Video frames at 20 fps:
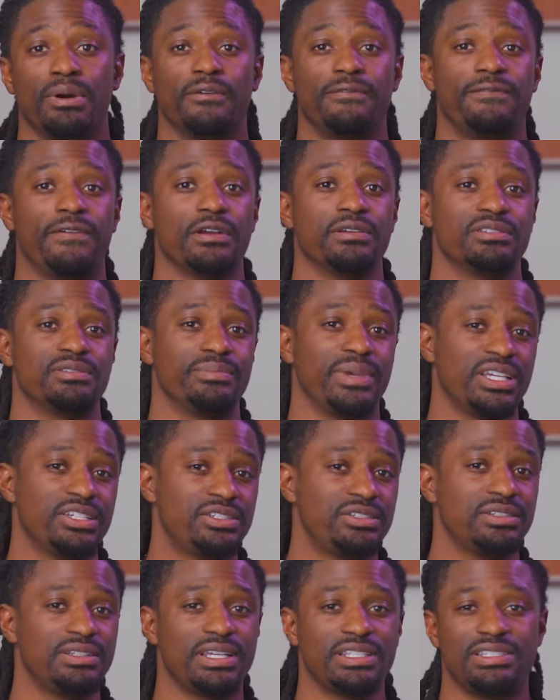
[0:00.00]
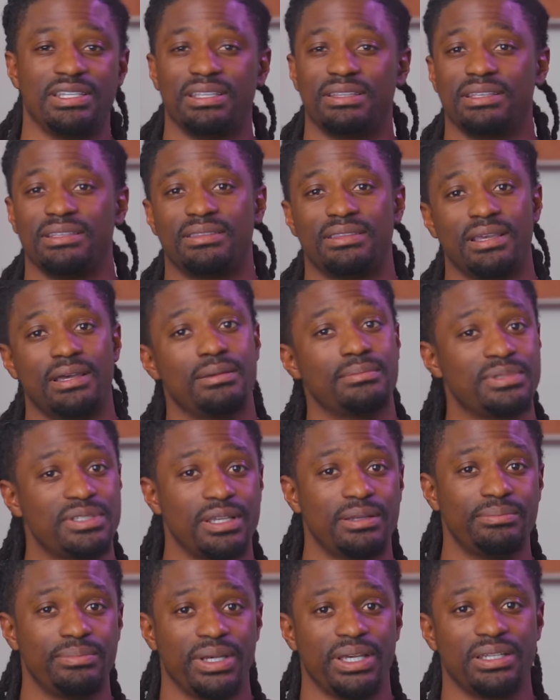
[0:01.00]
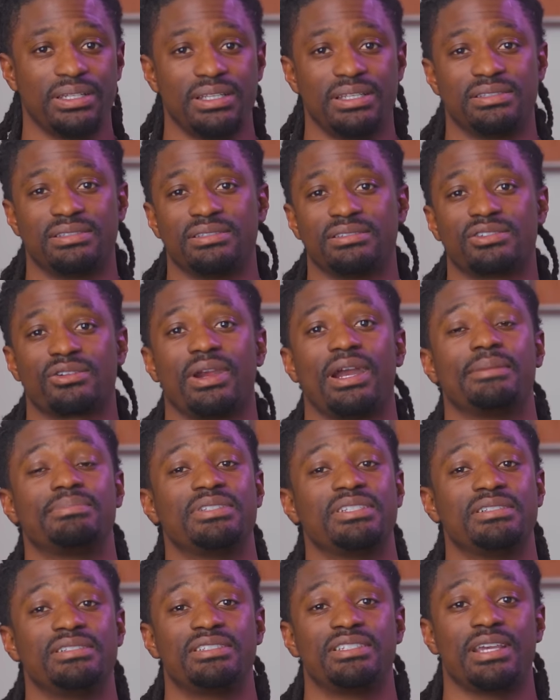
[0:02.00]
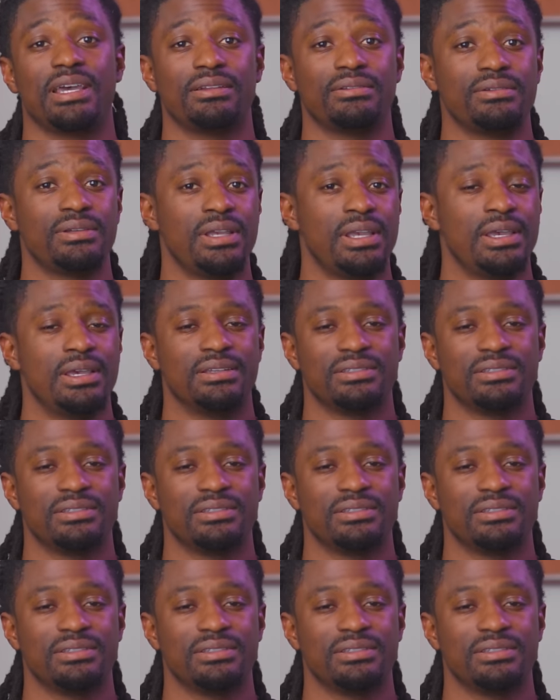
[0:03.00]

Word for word: But first, make sure that you hit the thumbs up button and subscribe to the channel